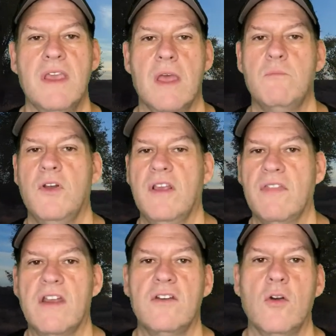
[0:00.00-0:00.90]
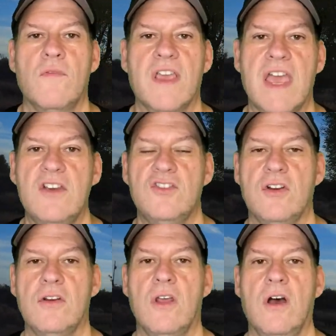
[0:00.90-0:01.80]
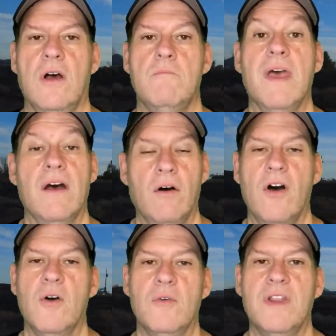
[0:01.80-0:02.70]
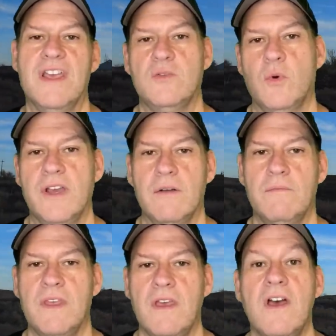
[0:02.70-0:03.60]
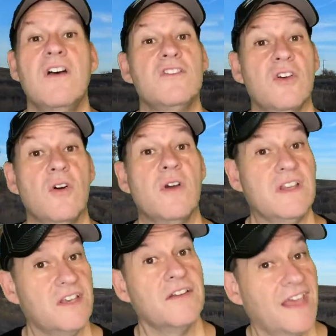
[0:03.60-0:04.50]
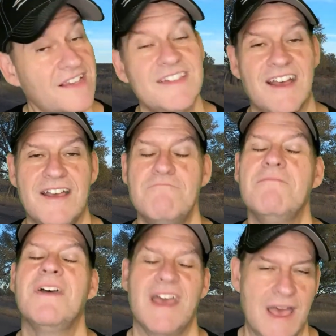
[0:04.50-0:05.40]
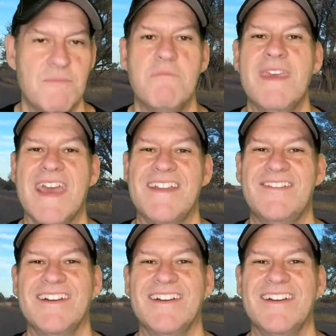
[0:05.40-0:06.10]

and putting that notification bell on as well. So until next time, happy meandering.